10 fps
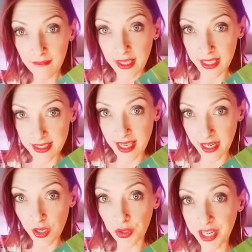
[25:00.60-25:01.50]
It's
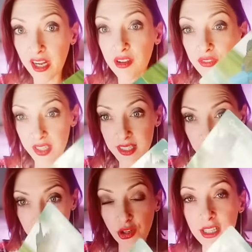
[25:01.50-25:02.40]
getting creative. It's
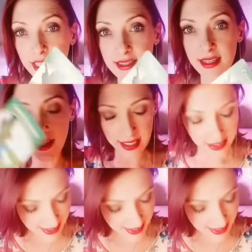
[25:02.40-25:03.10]
getting your hands in it and